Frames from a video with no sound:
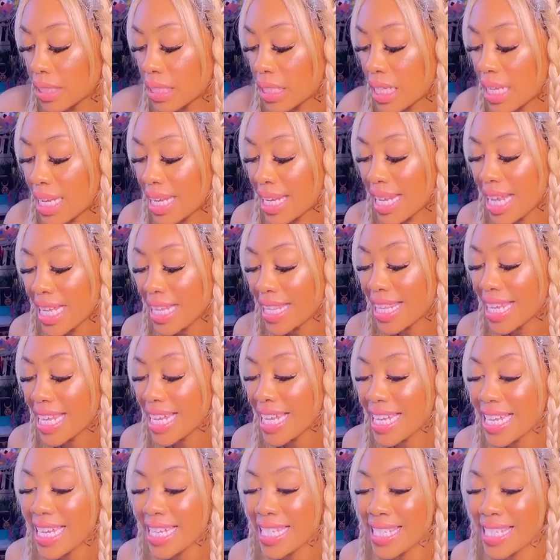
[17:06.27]

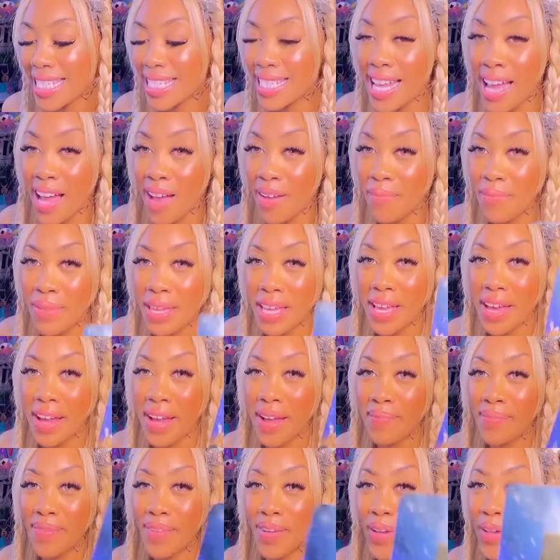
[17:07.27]
Nothing can stop me.
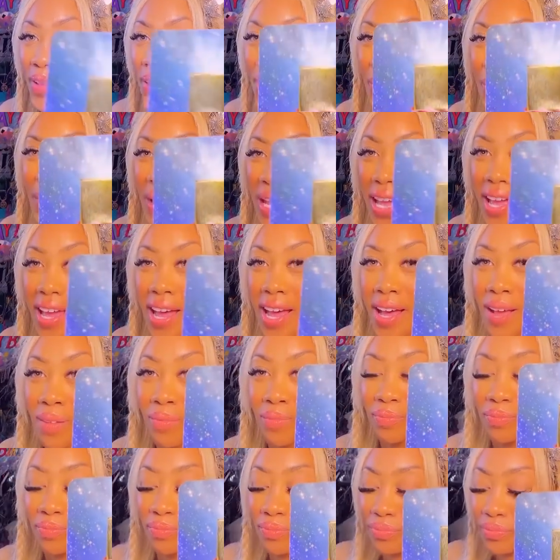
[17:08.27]
I'm all the way up.